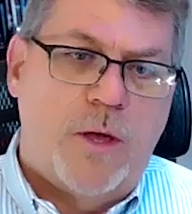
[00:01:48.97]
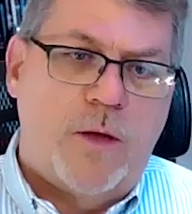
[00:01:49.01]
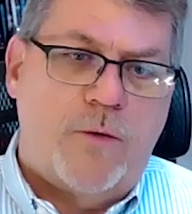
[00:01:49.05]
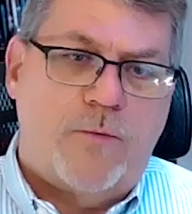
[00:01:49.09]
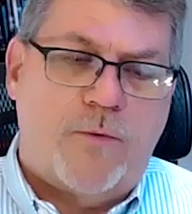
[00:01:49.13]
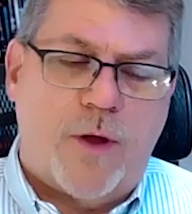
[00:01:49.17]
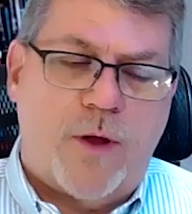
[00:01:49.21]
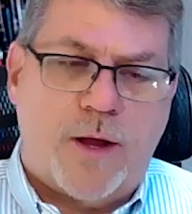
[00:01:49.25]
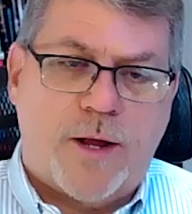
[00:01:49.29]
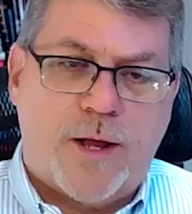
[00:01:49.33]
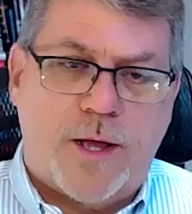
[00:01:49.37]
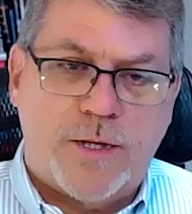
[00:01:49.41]

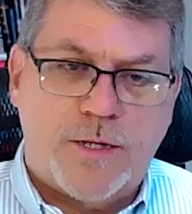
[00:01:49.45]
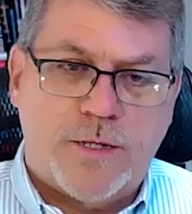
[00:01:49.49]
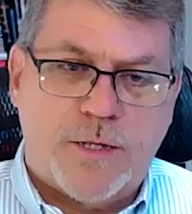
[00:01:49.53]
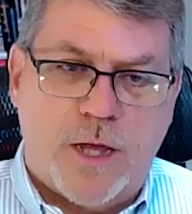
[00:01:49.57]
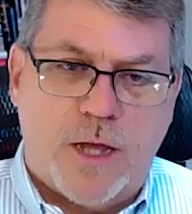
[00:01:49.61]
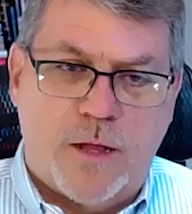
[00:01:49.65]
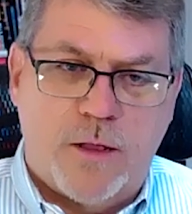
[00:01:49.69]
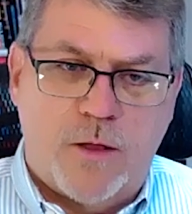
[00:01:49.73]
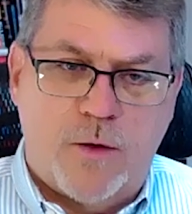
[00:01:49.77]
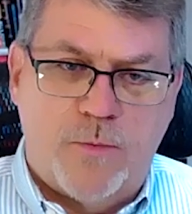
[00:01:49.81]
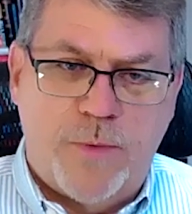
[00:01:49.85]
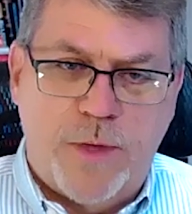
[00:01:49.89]
Frank
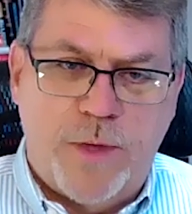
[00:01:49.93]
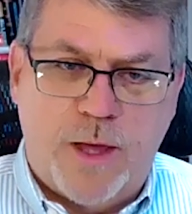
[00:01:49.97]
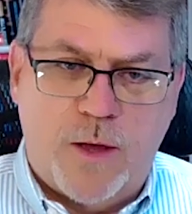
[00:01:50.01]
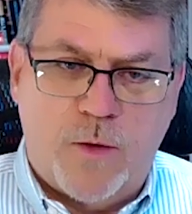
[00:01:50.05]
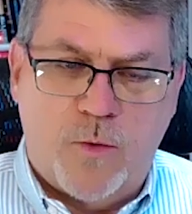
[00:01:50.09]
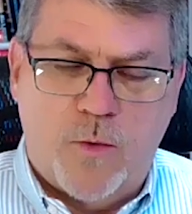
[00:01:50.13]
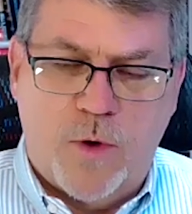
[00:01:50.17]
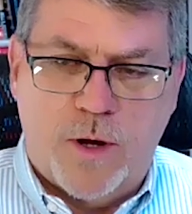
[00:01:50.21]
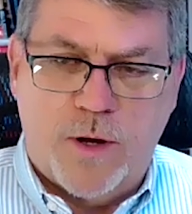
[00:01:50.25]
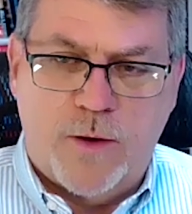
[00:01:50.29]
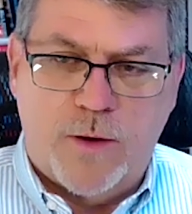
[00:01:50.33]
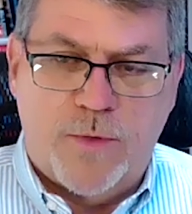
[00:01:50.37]
Costello being
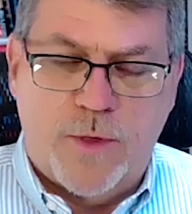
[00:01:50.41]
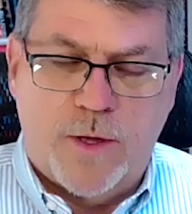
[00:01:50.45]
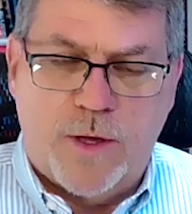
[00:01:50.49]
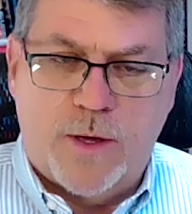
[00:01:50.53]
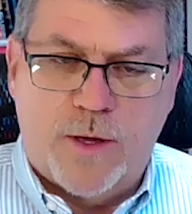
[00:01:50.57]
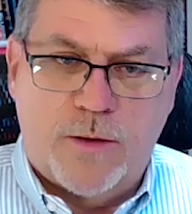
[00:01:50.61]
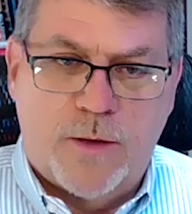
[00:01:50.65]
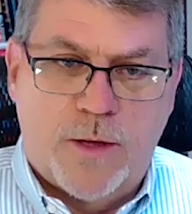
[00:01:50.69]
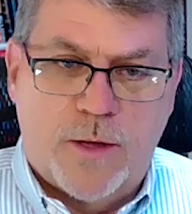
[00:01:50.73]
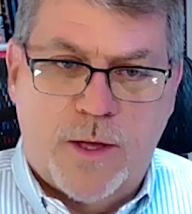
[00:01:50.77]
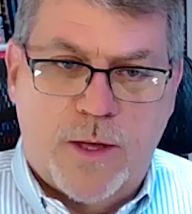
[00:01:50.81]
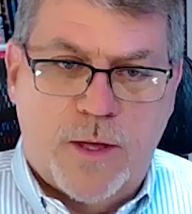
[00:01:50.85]
one of
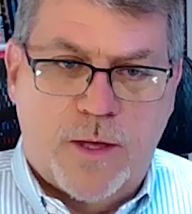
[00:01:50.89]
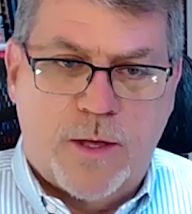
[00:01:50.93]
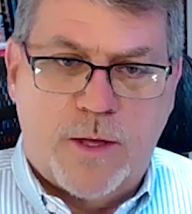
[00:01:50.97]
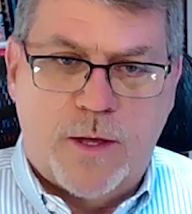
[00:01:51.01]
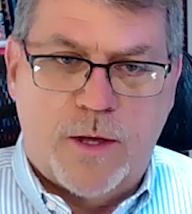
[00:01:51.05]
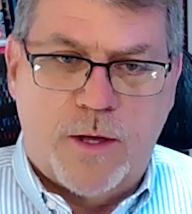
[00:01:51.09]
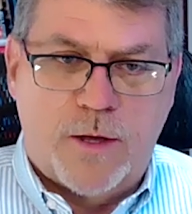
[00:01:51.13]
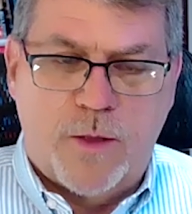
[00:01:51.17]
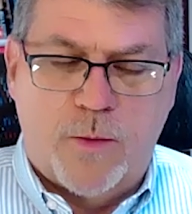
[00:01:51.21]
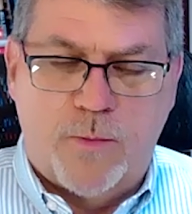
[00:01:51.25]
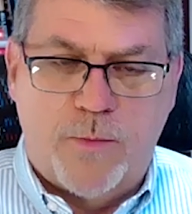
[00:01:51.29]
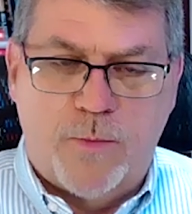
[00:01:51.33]
the
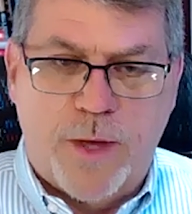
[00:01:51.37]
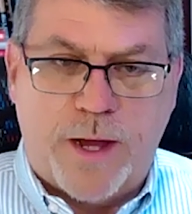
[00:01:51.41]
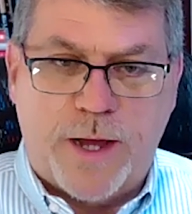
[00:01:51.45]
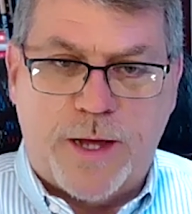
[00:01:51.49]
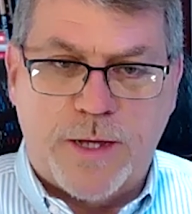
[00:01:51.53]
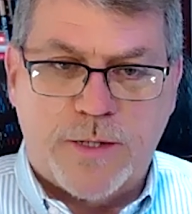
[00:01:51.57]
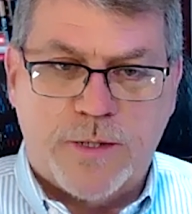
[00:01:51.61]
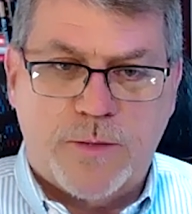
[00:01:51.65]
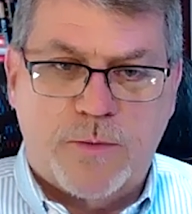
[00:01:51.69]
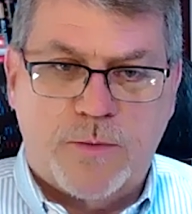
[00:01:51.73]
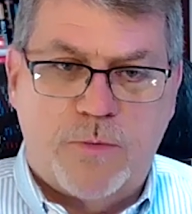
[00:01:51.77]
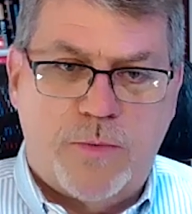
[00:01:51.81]

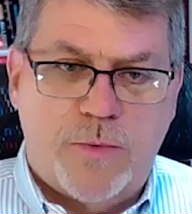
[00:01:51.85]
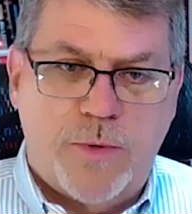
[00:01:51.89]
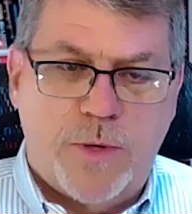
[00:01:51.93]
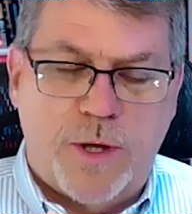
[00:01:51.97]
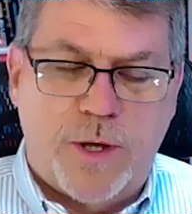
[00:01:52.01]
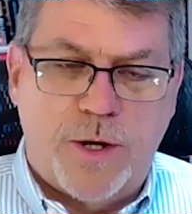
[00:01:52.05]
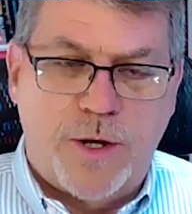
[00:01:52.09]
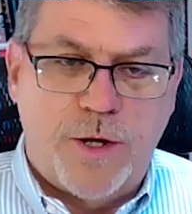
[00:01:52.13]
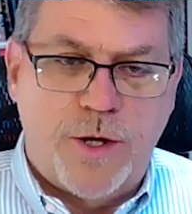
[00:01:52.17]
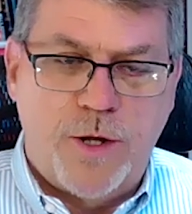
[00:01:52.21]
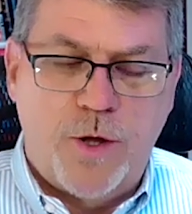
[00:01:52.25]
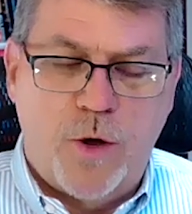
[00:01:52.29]
biggest
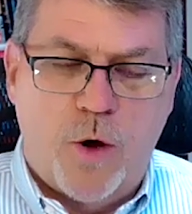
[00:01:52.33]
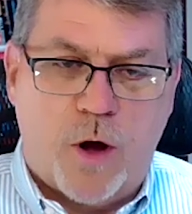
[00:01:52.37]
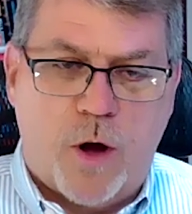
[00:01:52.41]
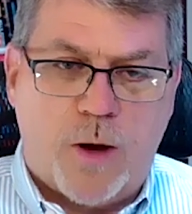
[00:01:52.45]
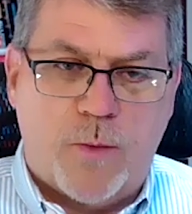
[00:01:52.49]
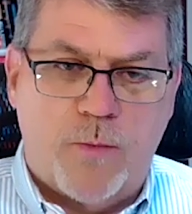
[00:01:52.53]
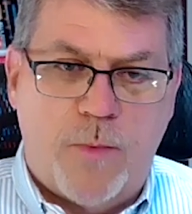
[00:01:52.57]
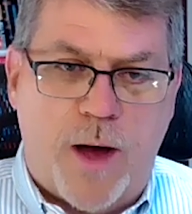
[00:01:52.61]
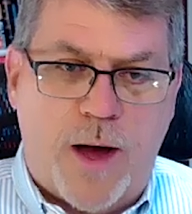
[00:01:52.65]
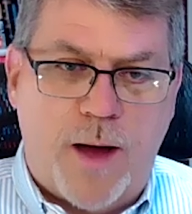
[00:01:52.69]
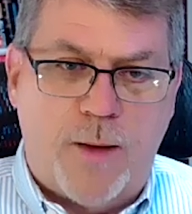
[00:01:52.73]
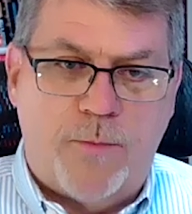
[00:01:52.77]
New
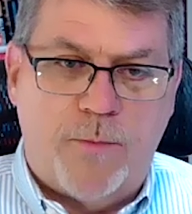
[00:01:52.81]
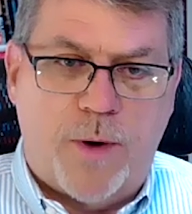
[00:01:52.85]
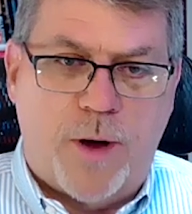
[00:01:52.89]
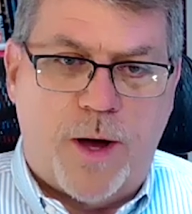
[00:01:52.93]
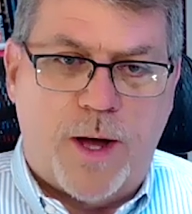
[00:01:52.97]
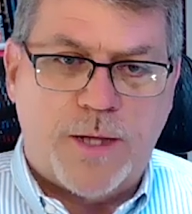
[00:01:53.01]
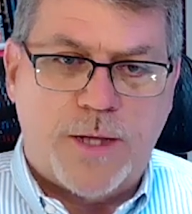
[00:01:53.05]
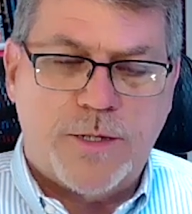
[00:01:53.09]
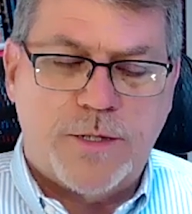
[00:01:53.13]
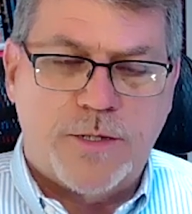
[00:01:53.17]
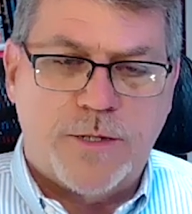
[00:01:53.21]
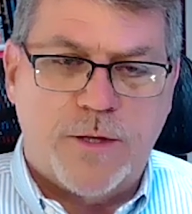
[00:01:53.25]
York mob
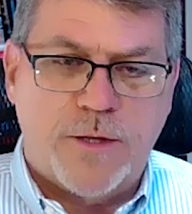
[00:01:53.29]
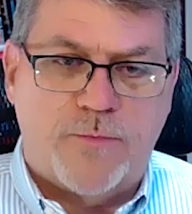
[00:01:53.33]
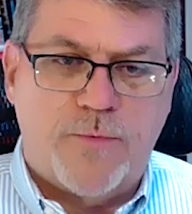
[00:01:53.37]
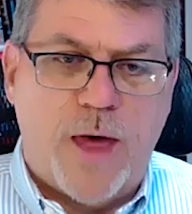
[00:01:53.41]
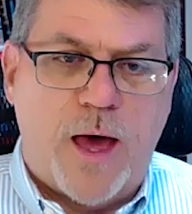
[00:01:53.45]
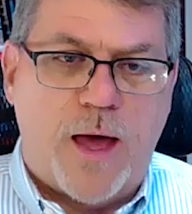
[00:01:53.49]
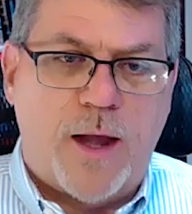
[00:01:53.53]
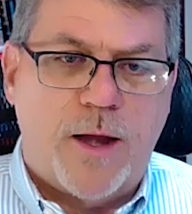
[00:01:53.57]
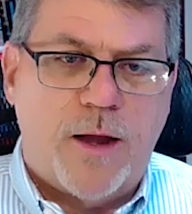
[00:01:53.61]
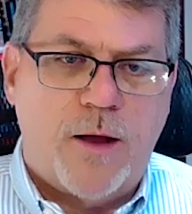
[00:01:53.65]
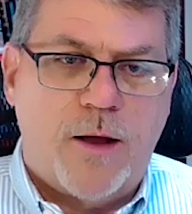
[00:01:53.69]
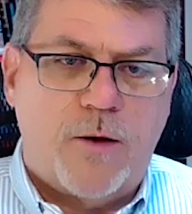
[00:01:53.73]
bosses of
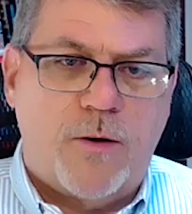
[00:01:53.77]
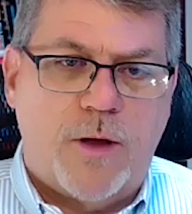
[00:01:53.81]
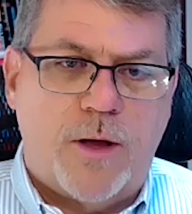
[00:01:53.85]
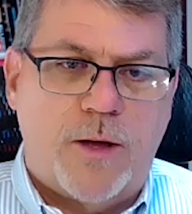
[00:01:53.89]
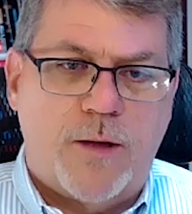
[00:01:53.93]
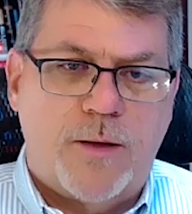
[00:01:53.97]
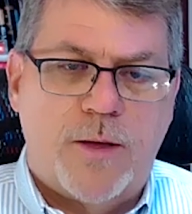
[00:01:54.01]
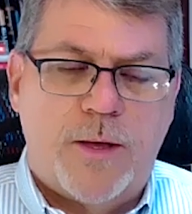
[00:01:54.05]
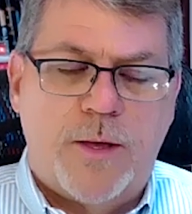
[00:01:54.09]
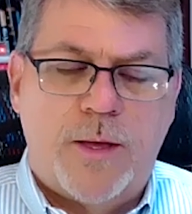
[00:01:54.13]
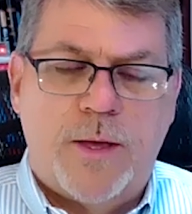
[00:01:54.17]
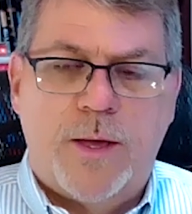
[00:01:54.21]
that era.